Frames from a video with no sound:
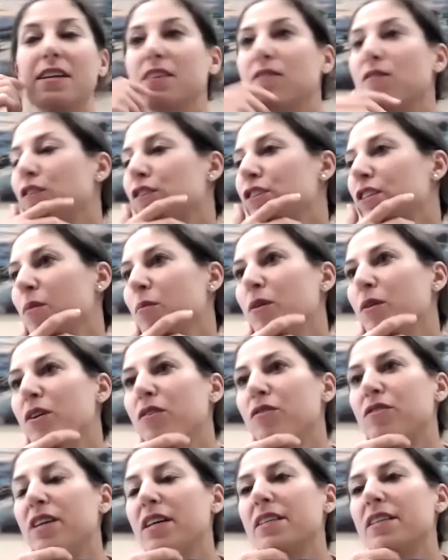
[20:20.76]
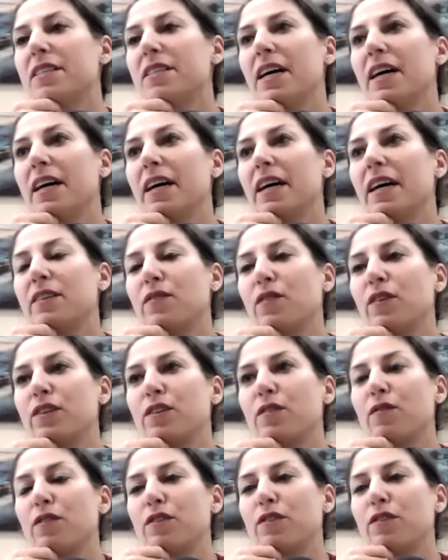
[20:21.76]
for someone who does that, as far as
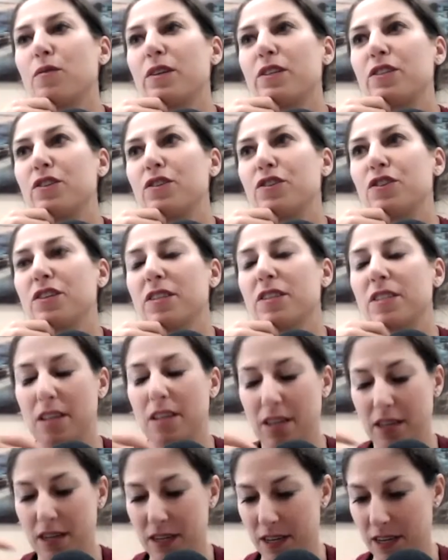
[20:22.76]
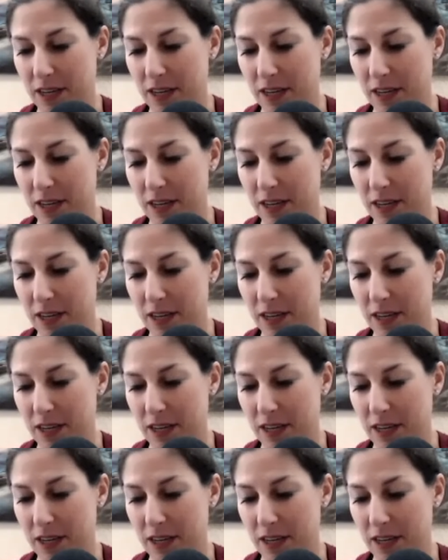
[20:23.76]
the first question, just like